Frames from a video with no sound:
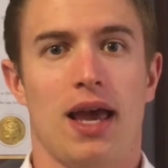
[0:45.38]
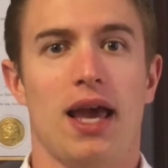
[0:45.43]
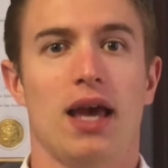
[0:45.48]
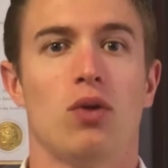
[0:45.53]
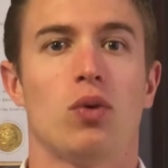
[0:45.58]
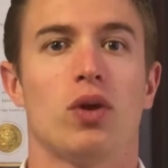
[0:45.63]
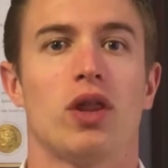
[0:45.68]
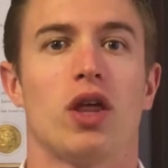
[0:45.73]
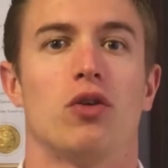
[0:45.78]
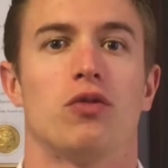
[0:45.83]

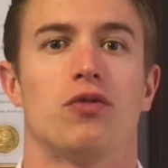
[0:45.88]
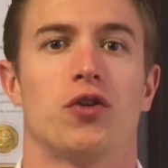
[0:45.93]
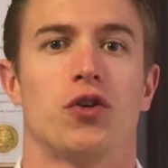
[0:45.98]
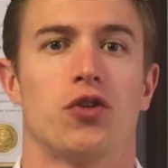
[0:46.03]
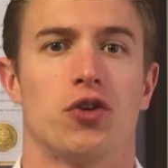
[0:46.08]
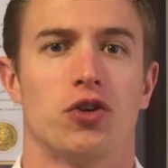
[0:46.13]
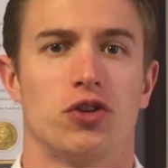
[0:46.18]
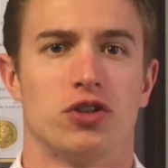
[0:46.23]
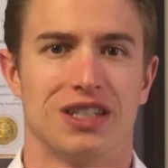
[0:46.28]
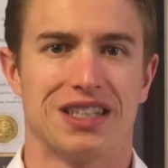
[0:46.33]
And without
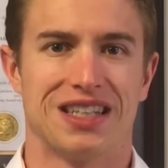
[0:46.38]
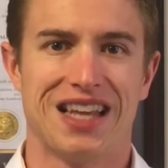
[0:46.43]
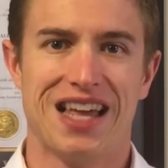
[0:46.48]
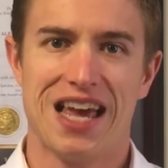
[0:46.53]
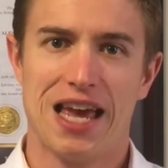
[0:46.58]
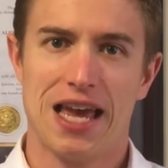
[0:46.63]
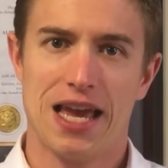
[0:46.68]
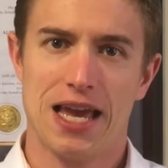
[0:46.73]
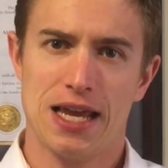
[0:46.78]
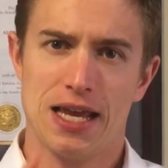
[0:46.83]
further
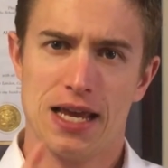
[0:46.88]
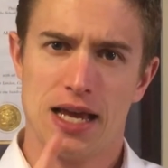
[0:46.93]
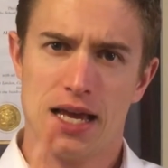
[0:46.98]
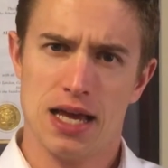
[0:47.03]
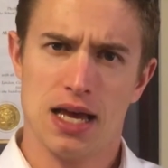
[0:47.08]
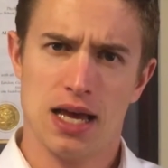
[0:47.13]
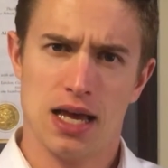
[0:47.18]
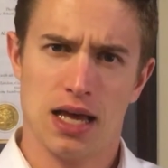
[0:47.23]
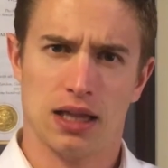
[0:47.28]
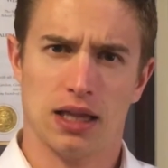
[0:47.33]
delay,
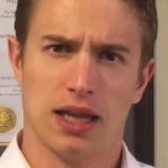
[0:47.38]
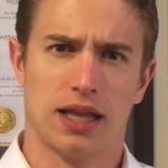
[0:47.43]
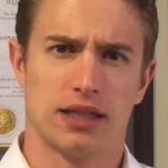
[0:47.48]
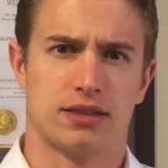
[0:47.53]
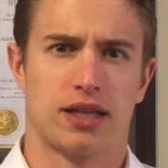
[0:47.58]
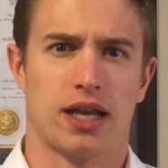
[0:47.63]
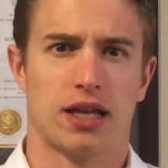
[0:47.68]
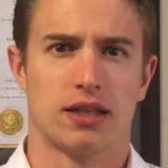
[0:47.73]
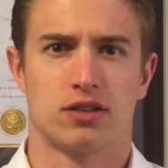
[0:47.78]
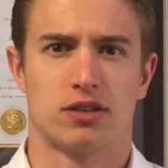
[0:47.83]
let's